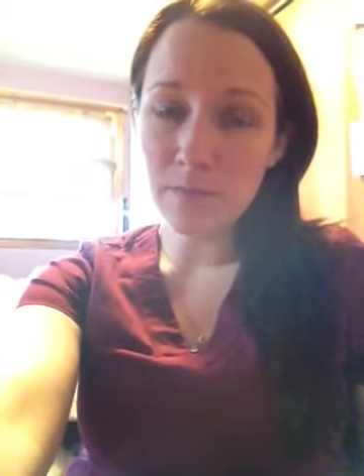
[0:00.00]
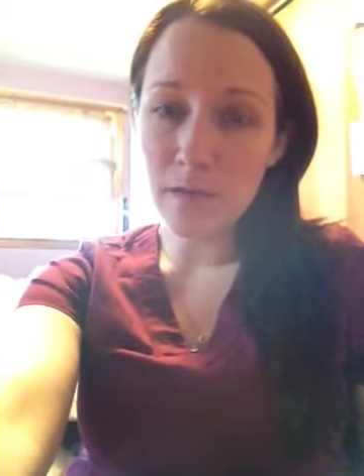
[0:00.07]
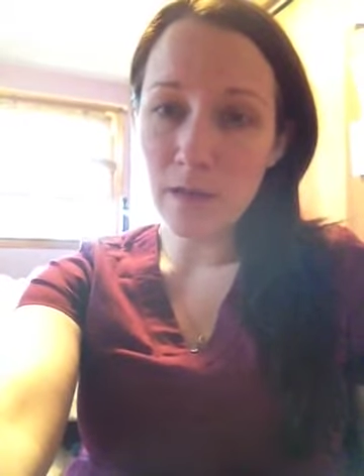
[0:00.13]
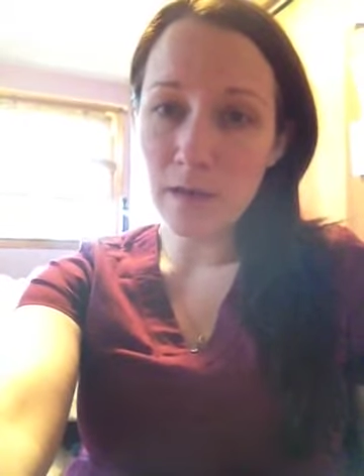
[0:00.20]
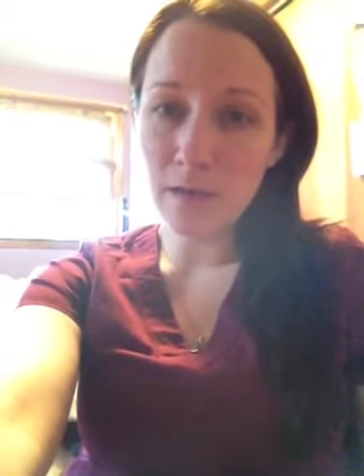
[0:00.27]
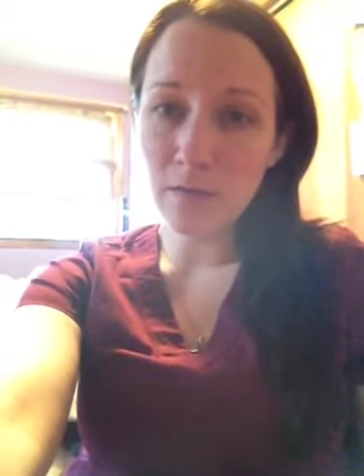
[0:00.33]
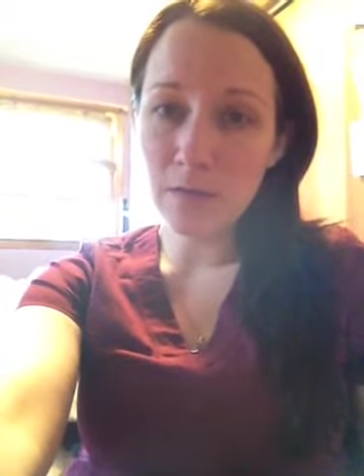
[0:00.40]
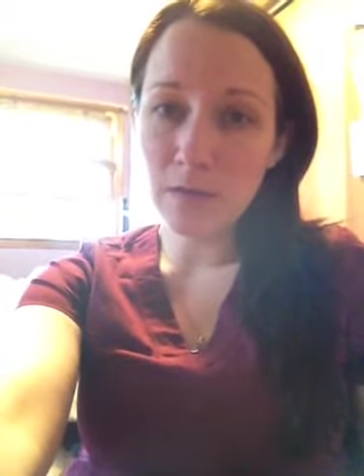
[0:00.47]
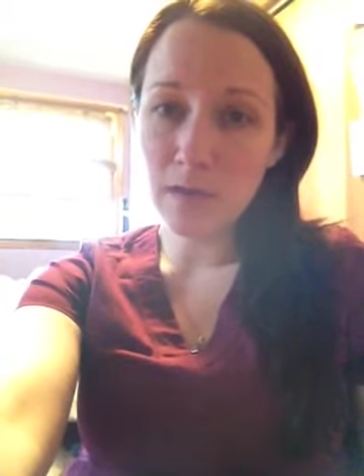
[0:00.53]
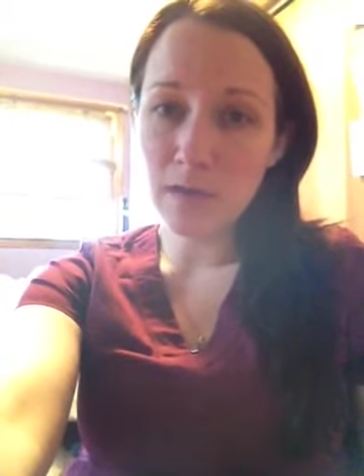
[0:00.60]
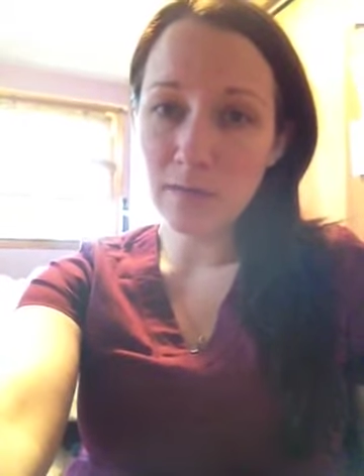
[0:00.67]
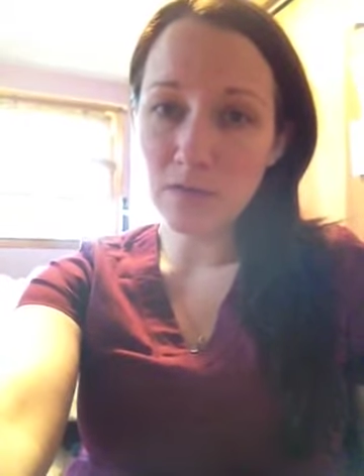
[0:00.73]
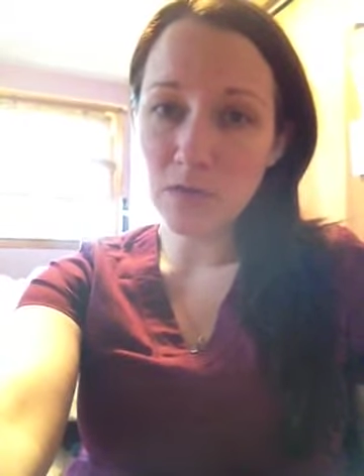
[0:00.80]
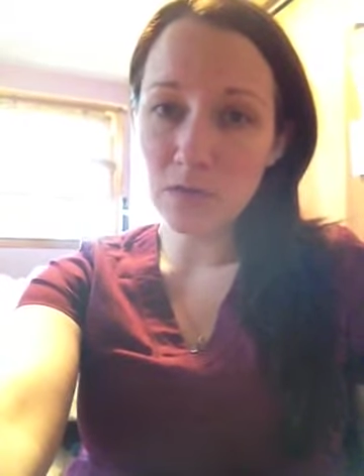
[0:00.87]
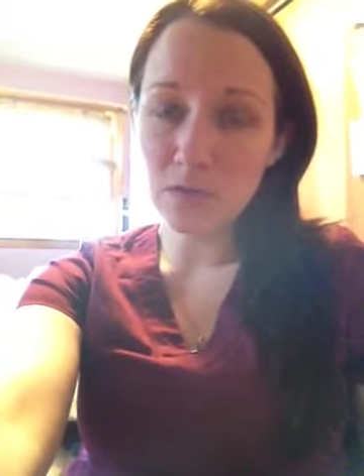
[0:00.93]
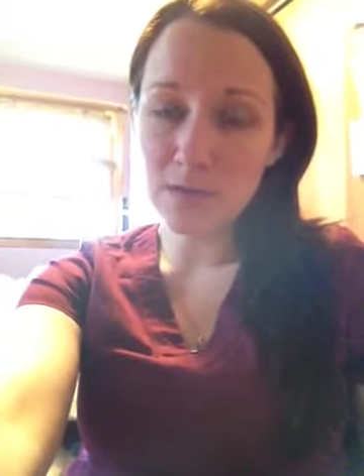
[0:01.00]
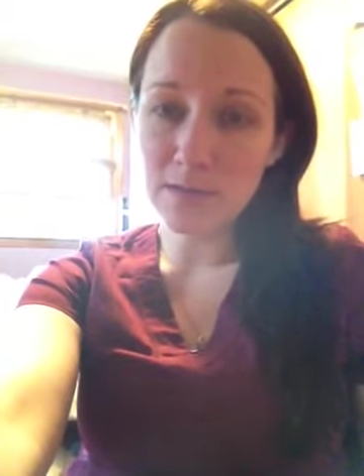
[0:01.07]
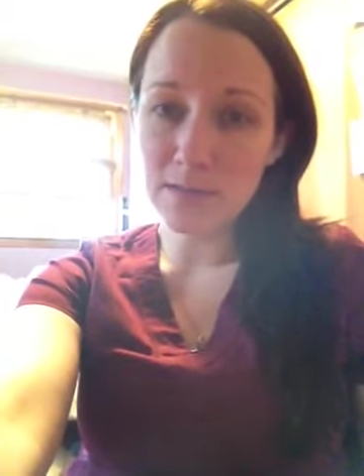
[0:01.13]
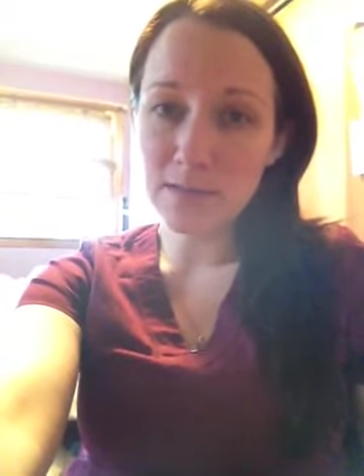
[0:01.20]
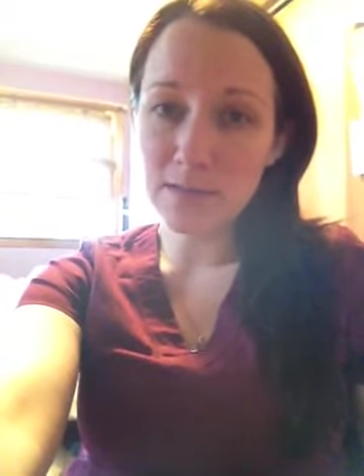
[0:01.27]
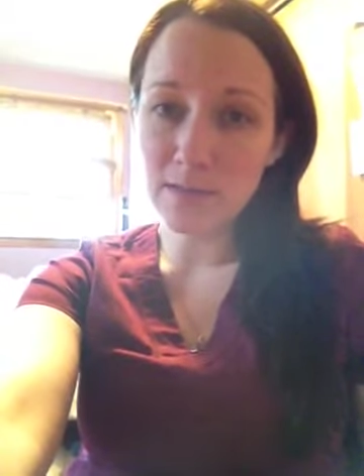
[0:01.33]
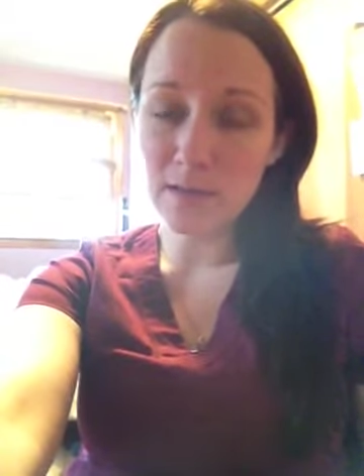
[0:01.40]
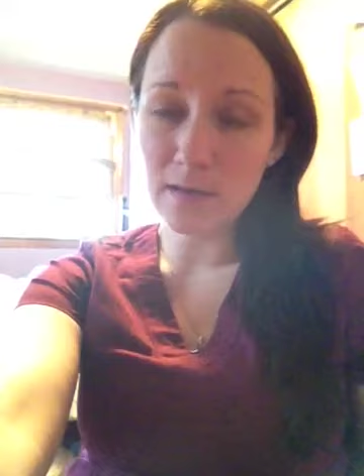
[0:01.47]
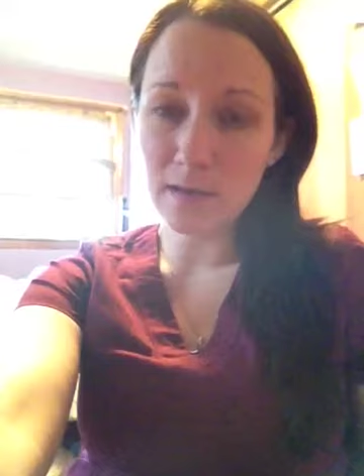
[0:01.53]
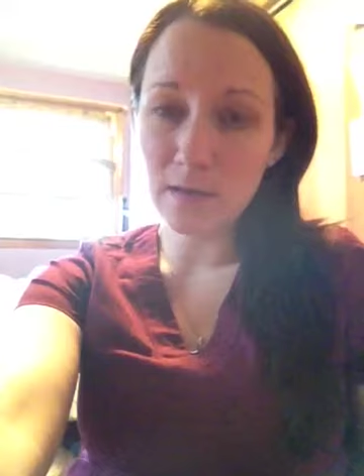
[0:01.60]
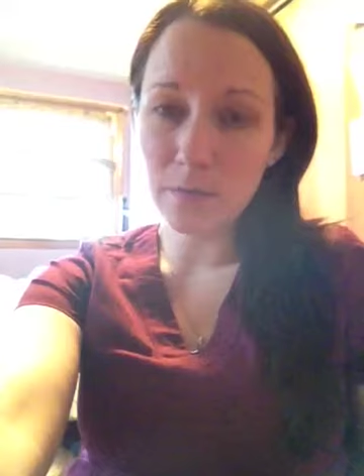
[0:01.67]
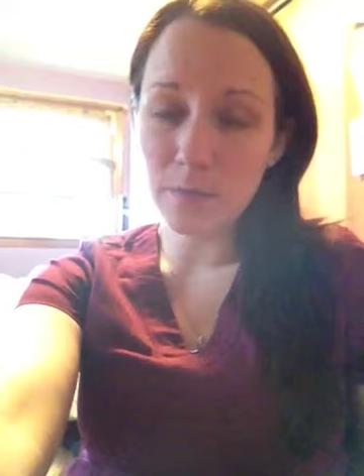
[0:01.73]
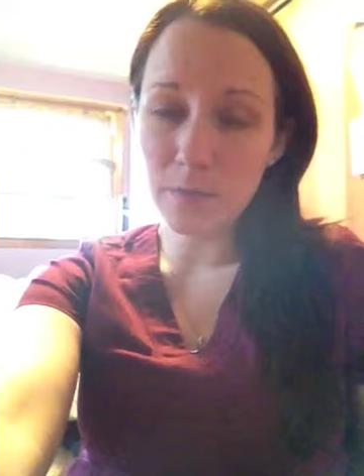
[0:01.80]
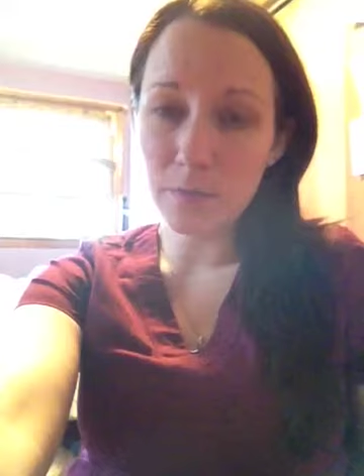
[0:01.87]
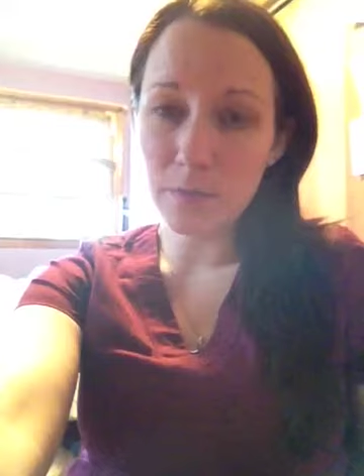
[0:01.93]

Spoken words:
and it only gives you the systolic blood